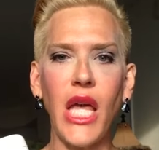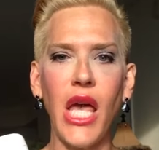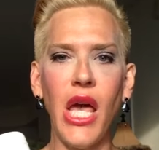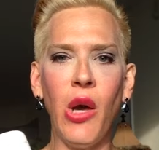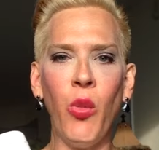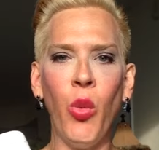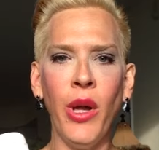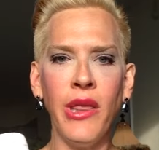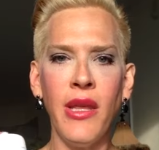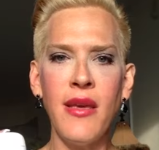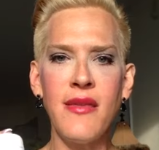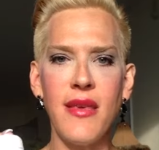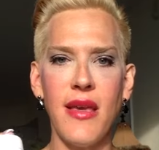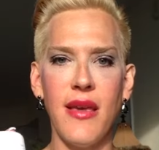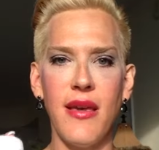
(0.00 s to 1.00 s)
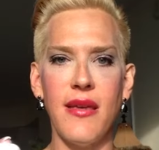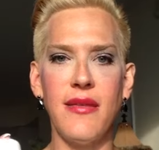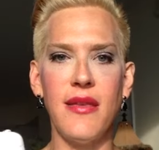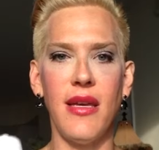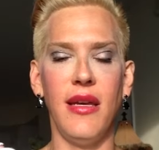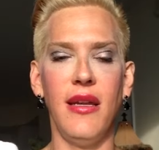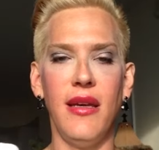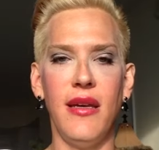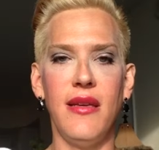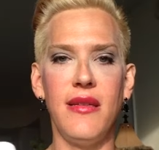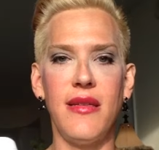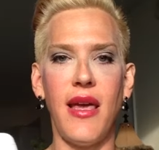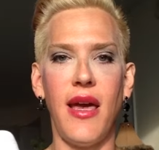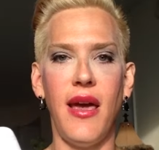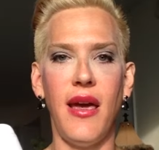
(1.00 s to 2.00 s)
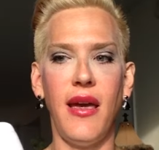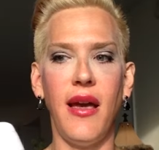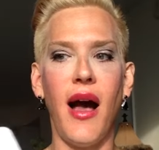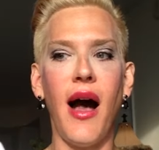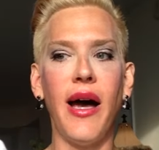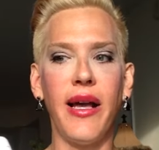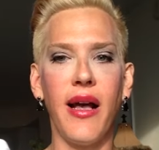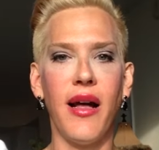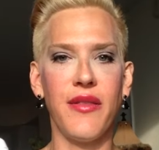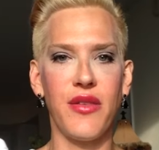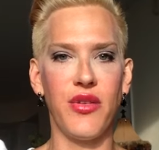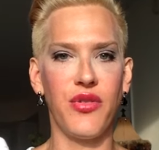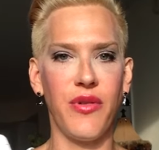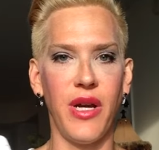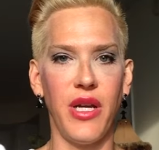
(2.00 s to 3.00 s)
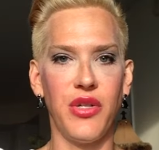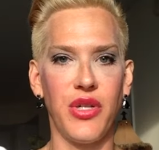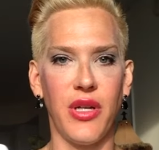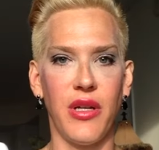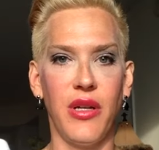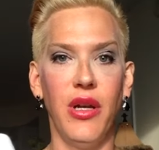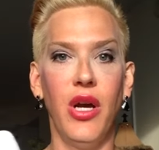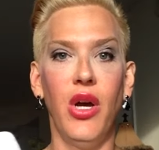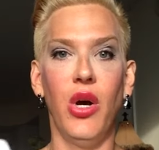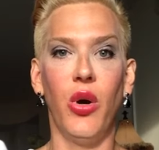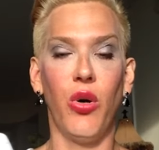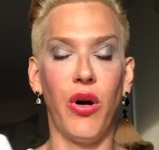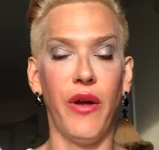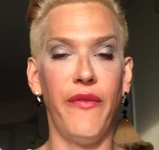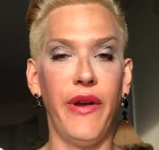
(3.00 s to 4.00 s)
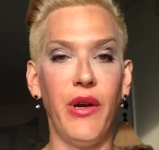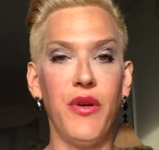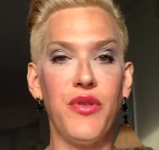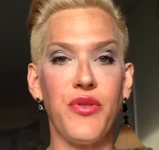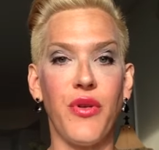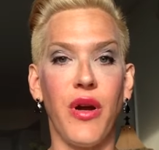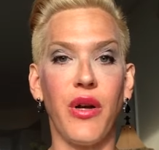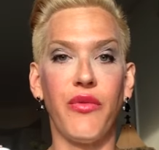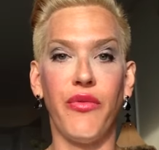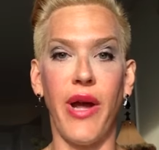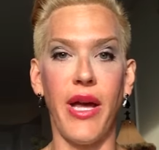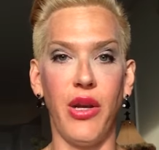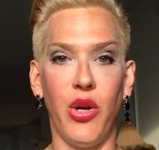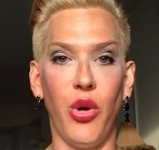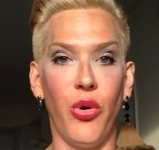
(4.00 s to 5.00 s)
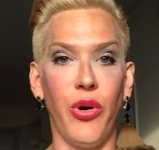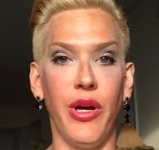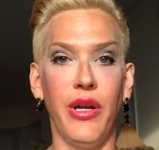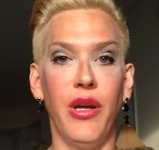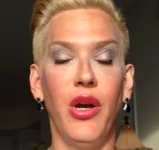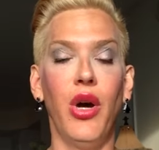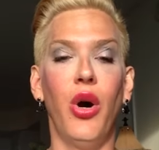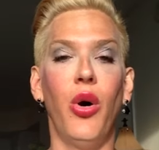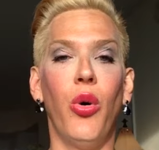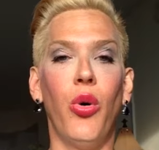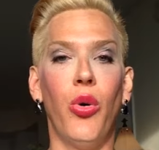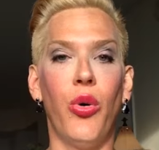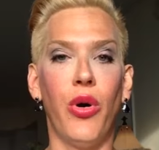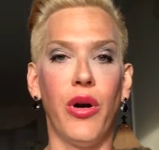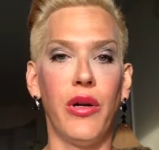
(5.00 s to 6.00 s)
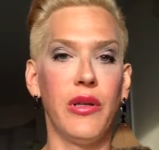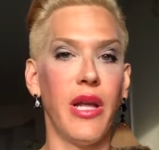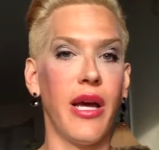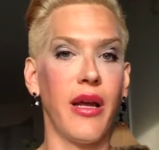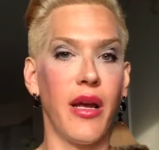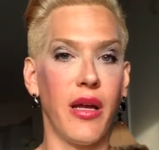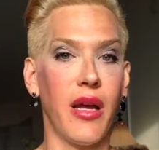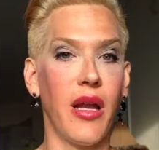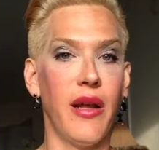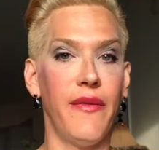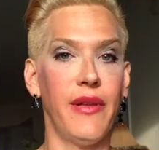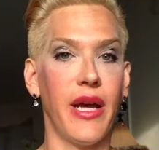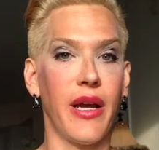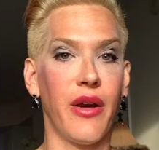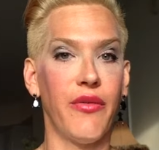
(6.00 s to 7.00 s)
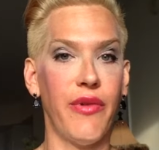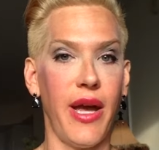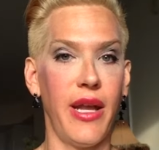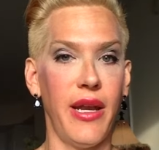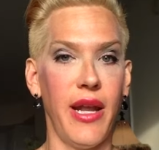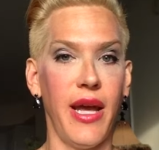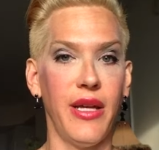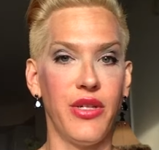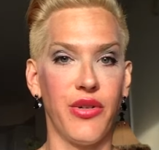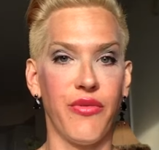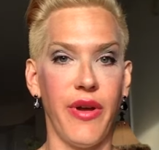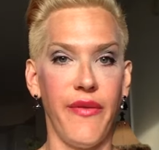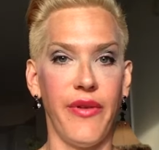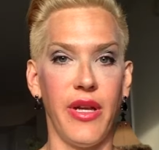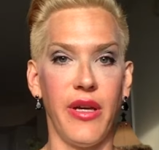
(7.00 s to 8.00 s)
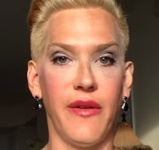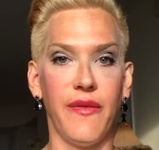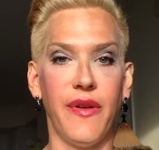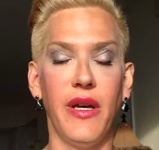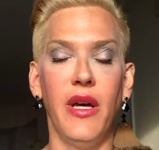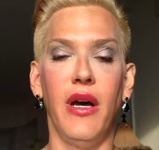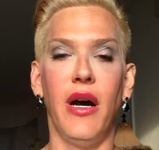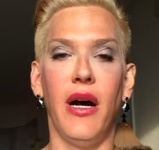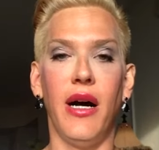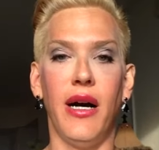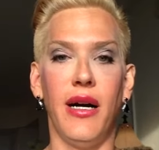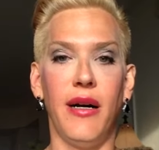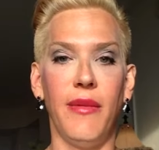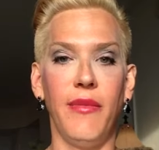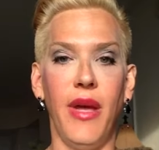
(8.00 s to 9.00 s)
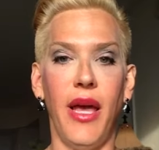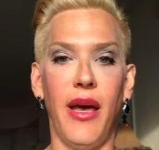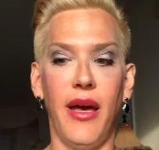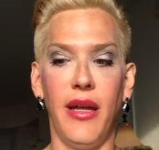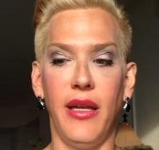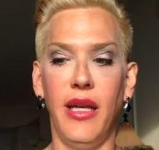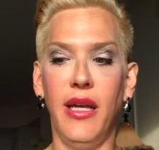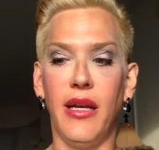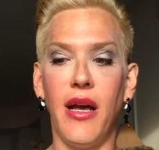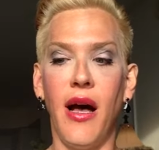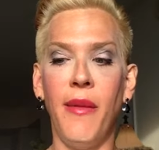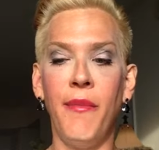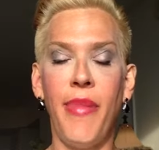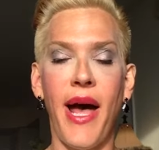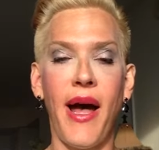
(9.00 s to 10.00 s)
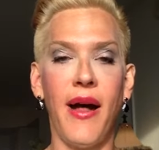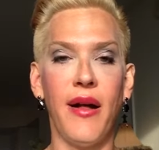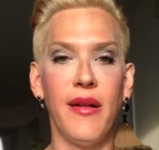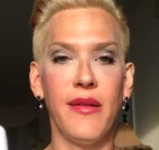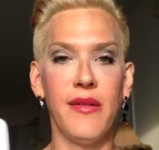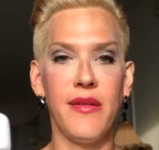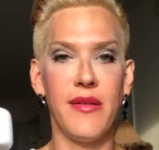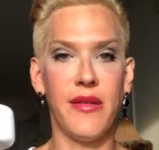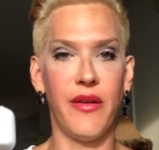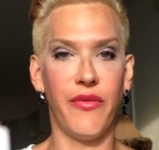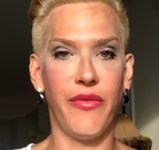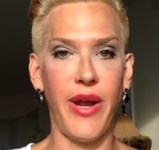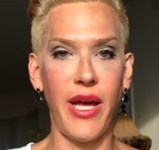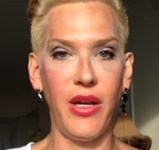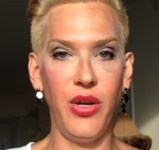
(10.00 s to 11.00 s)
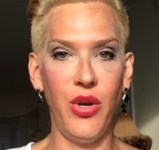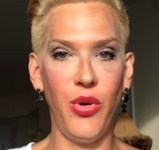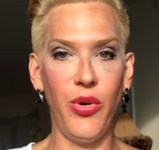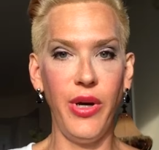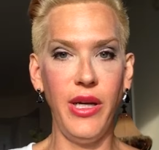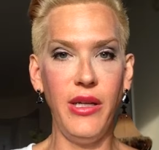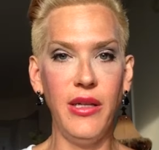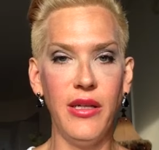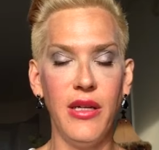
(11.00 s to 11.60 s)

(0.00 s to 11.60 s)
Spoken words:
And what this is, it is a high concentration or a very strong retinoid, or like kind of like a retin-A derivative. And he compounds the retinoid